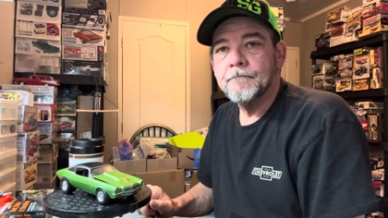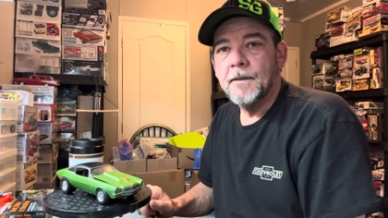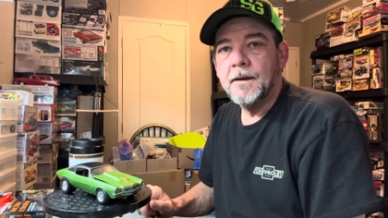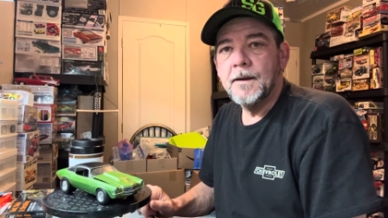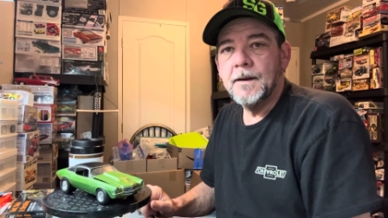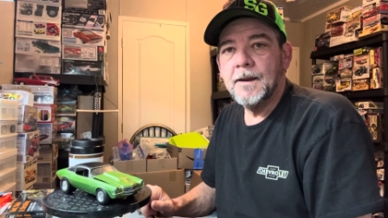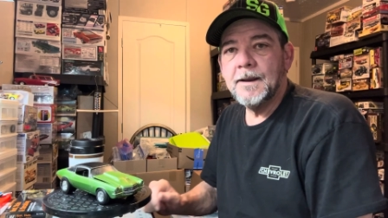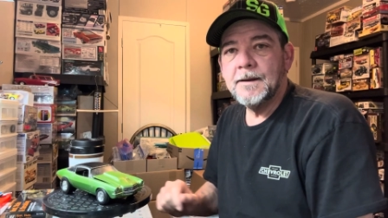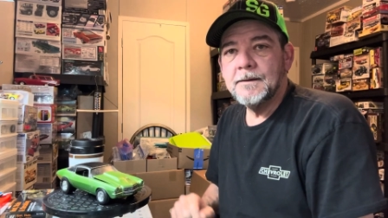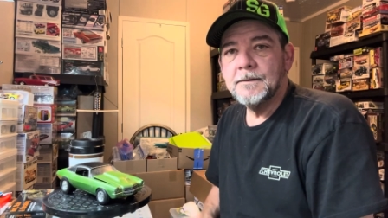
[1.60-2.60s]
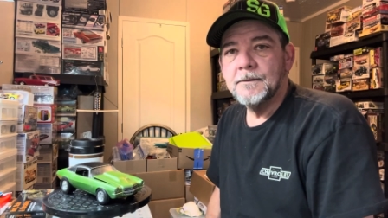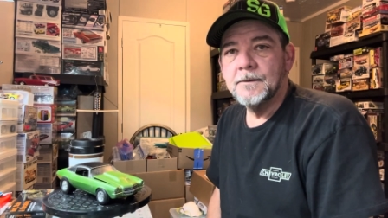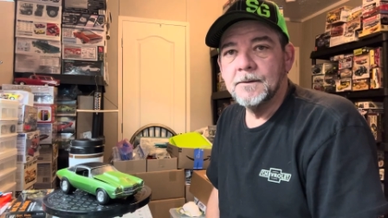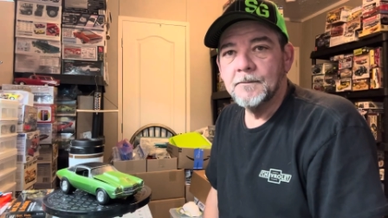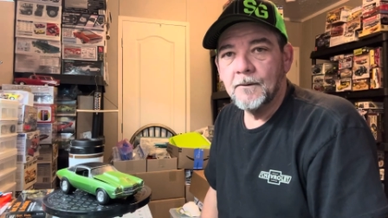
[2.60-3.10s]
Hey,
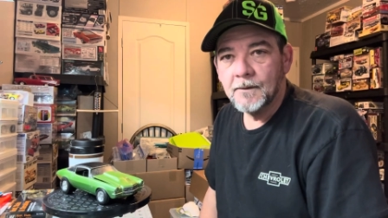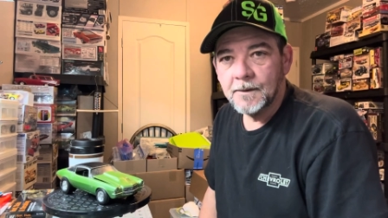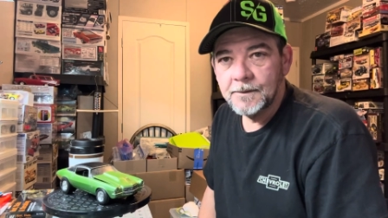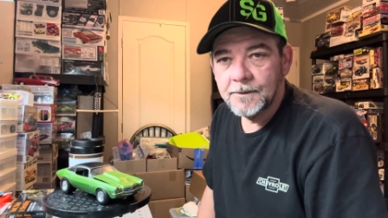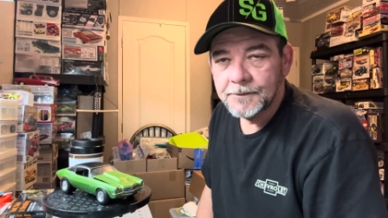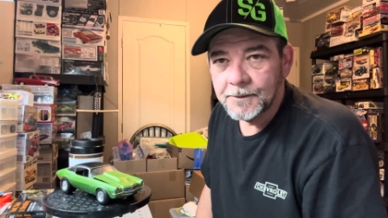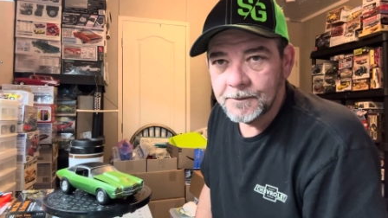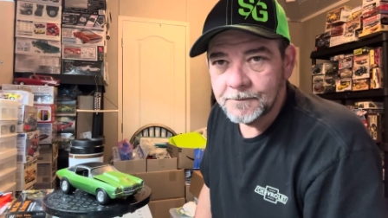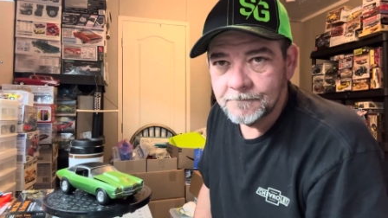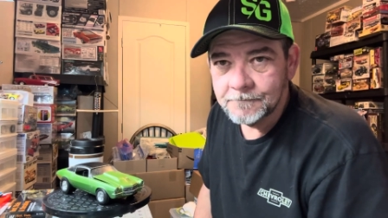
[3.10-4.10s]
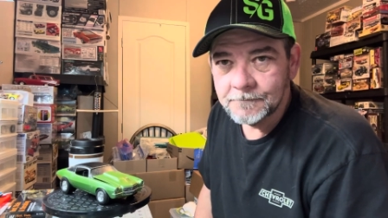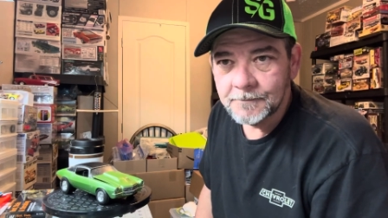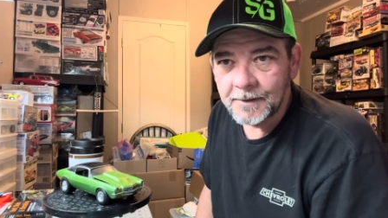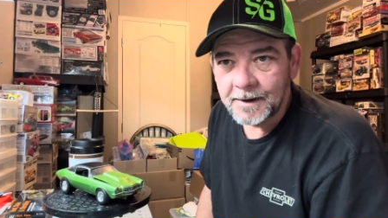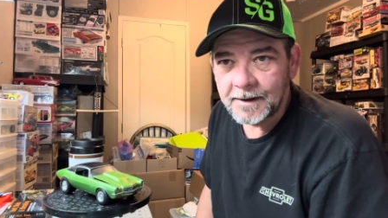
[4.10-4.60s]
good morning, YouTube.
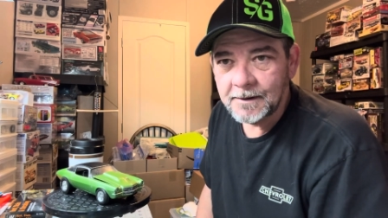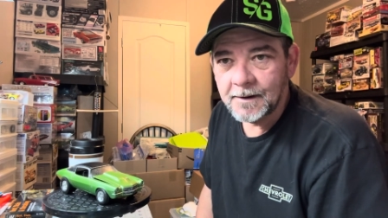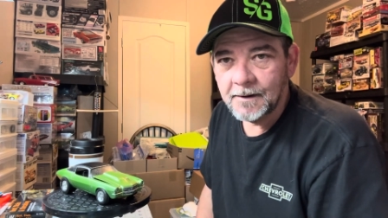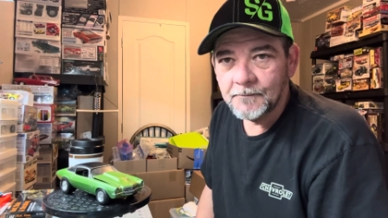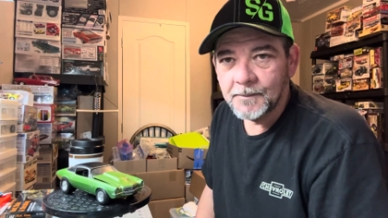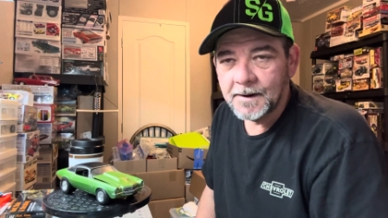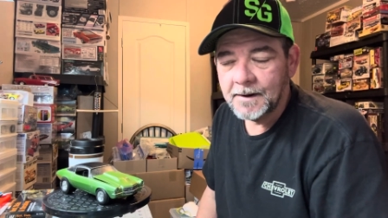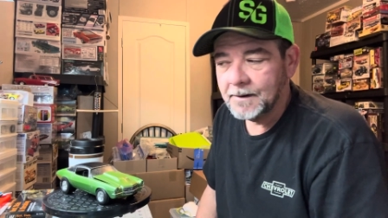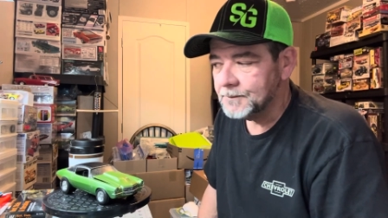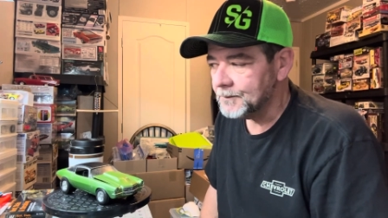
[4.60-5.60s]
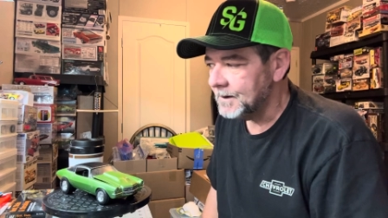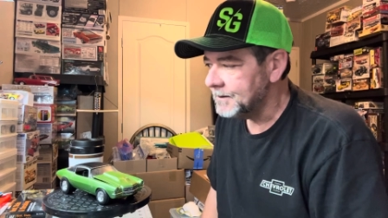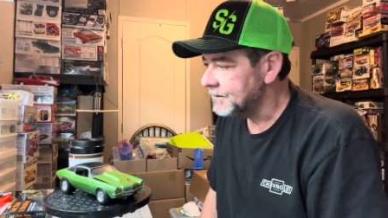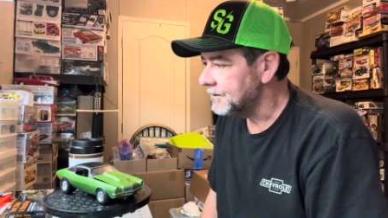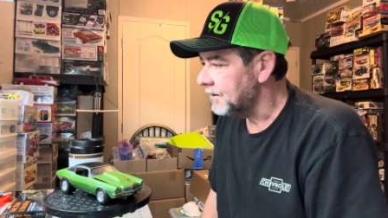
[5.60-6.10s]
Dean here, Bench
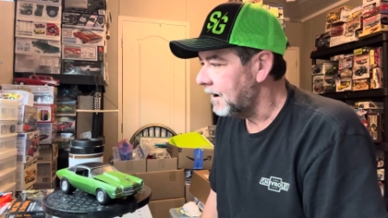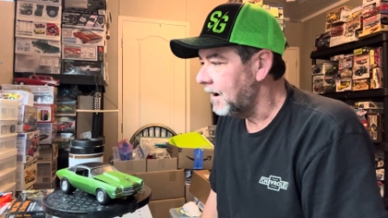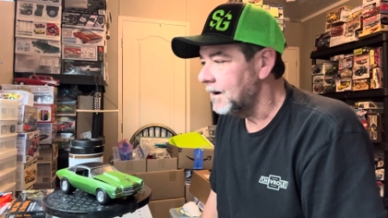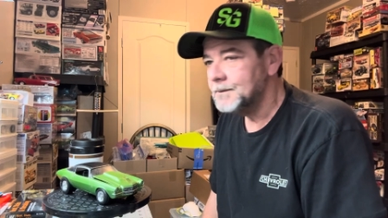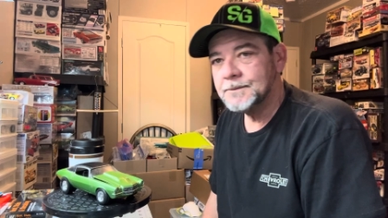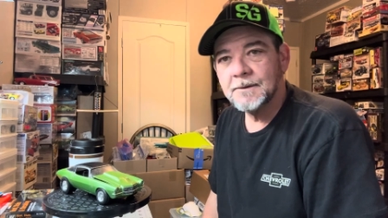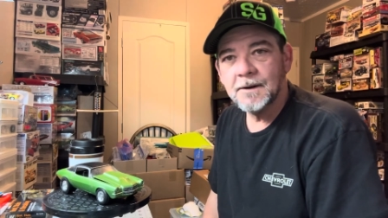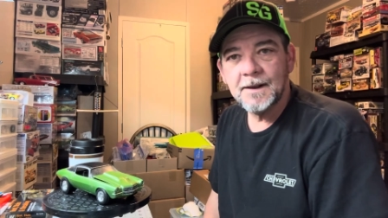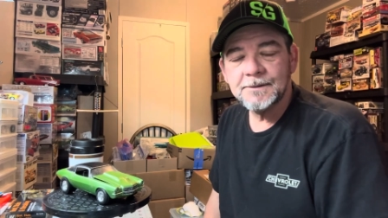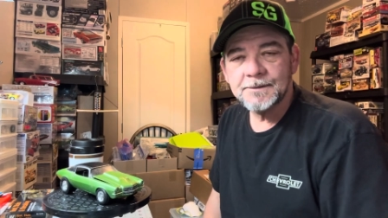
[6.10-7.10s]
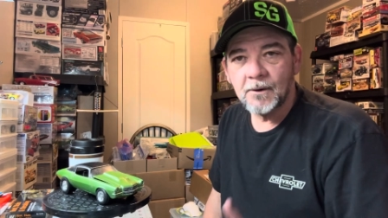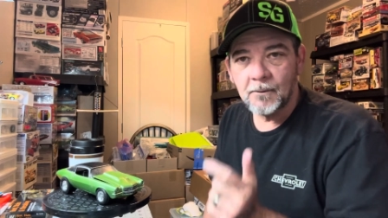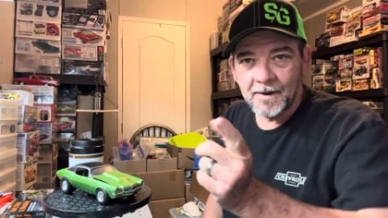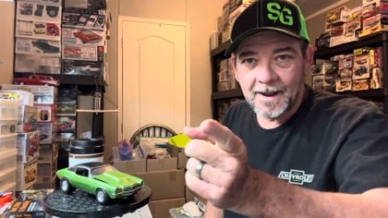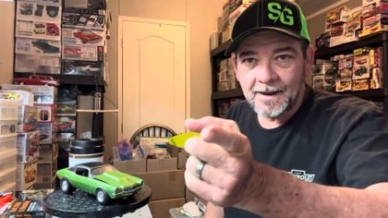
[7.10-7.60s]
Racing Garage. Glad y'all are
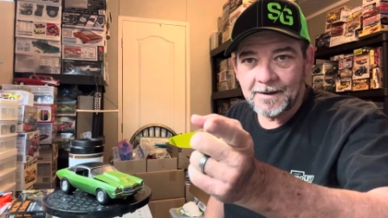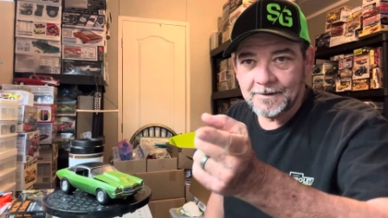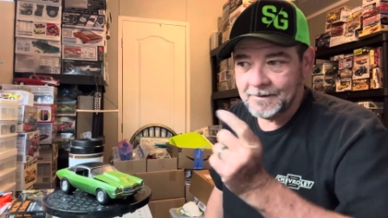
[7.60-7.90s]
back.